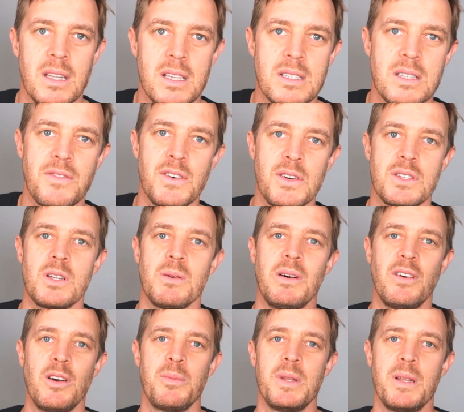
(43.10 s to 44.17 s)
This is the first time I've
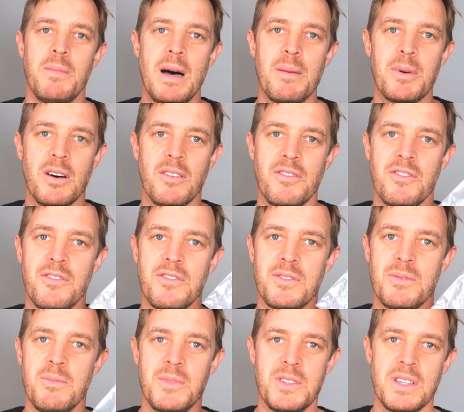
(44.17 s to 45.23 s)
opened them up. I've
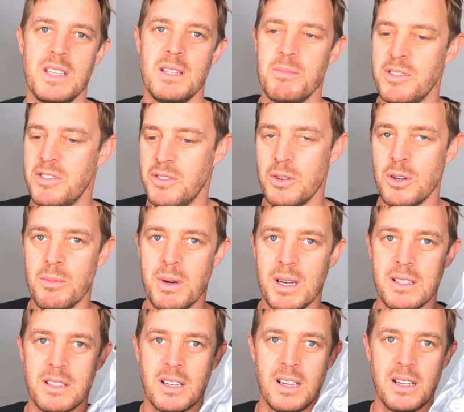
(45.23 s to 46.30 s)
seen them before,
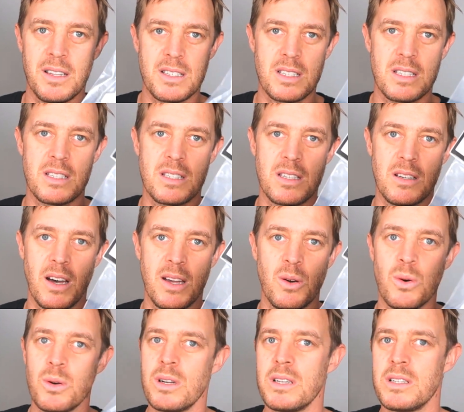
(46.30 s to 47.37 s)
but I
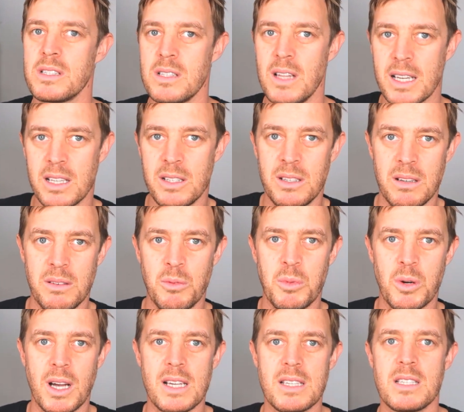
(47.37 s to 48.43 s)
ordered it just like a normal
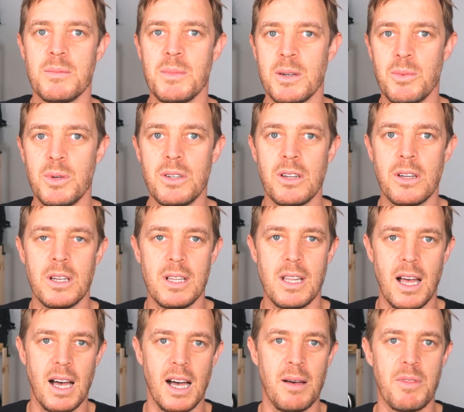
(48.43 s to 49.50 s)
customer would.
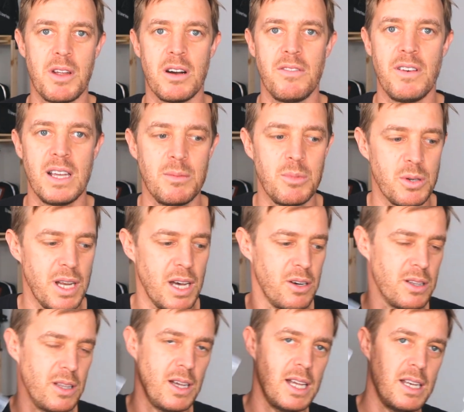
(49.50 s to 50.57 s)
They're available now
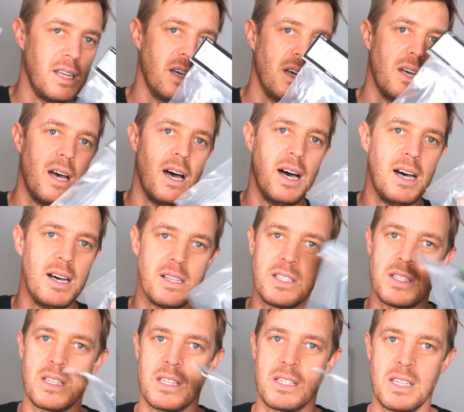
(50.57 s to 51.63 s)
online,
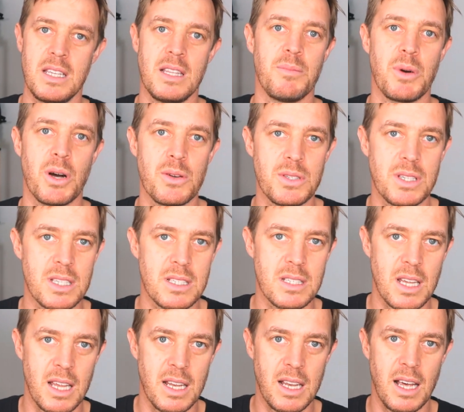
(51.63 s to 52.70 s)
just to see the process
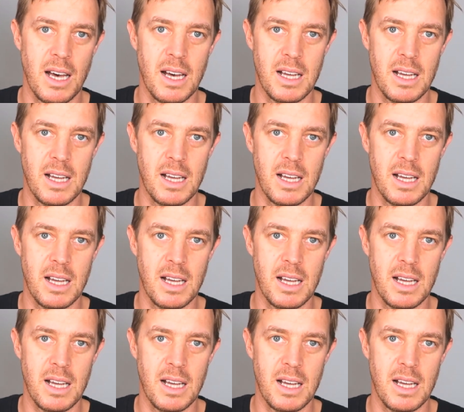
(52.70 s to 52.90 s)
and